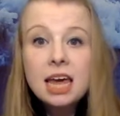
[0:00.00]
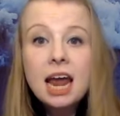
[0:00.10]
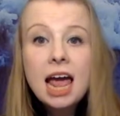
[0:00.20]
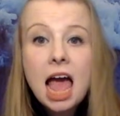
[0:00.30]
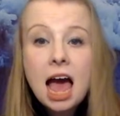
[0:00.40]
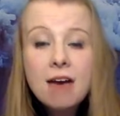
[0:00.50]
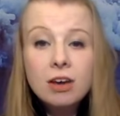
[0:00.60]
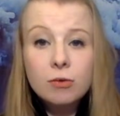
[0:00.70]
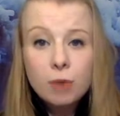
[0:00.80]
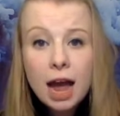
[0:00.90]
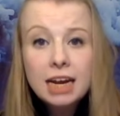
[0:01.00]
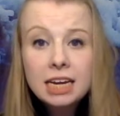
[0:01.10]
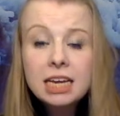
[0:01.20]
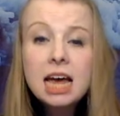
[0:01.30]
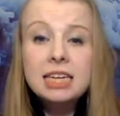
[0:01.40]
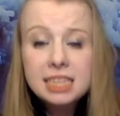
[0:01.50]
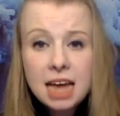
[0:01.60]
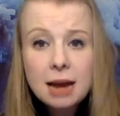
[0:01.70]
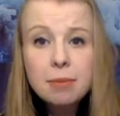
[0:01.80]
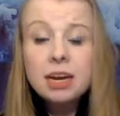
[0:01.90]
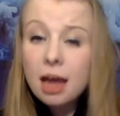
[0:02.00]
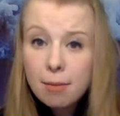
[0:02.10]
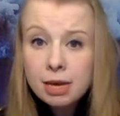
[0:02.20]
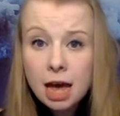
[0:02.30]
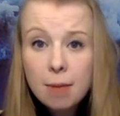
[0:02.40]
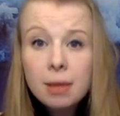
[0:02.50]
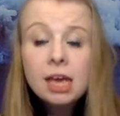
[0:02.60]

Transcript: and I have a writing assignment coming up